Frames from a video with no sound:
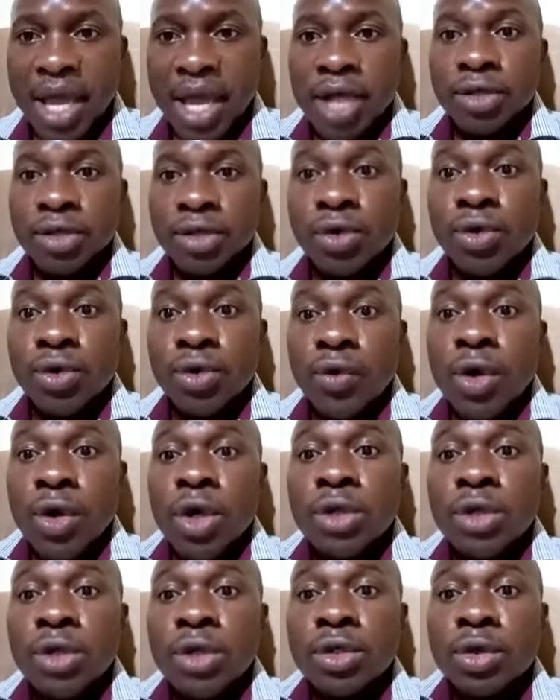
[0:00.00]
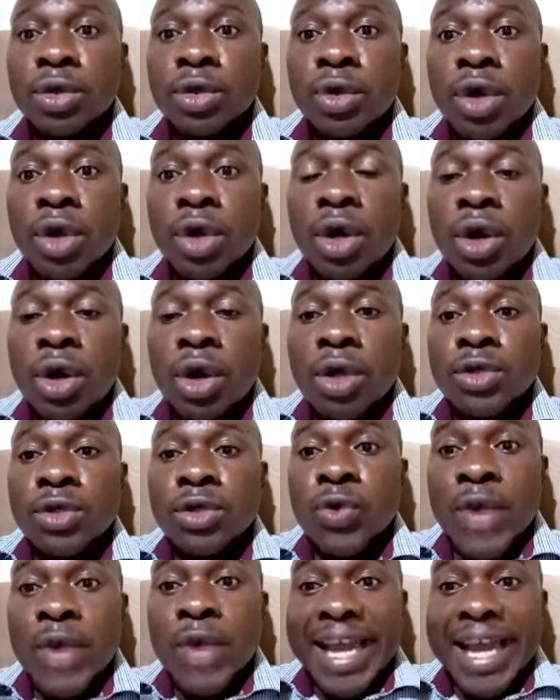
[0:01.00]
So
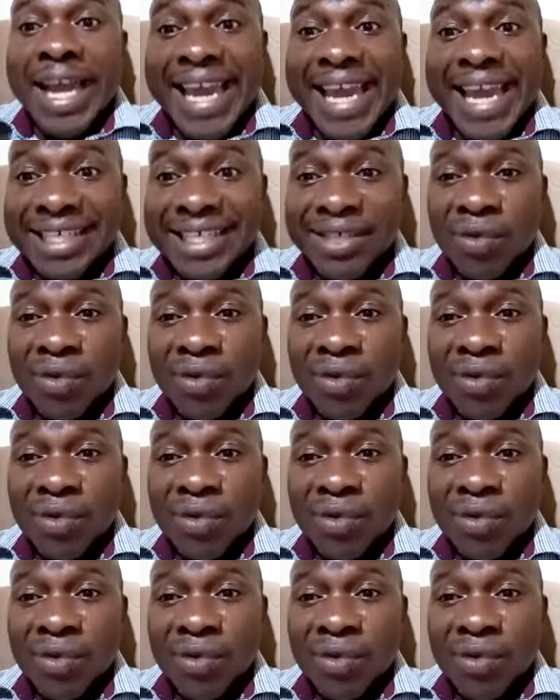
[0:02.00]
you get